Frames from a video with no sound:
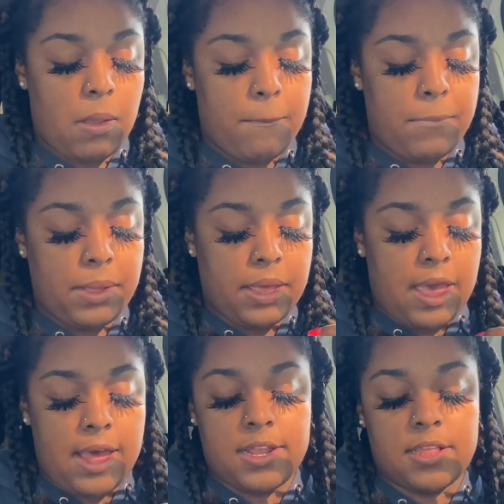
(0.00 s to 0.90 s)

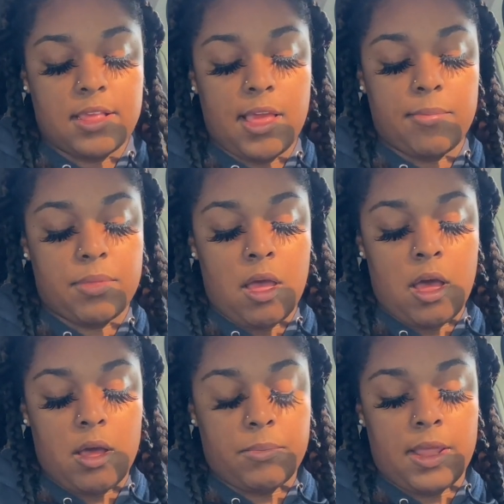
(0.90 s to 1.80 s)
But at the same
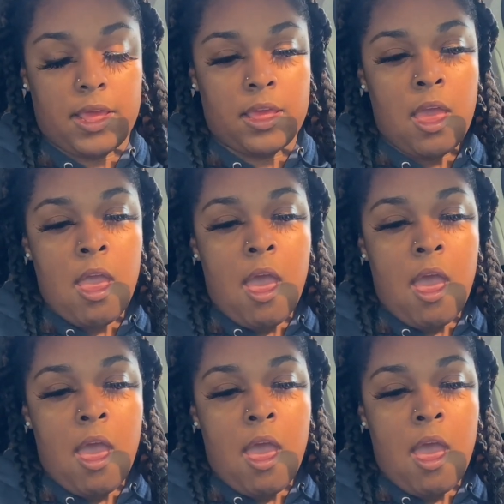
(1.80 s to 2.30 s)
time, like,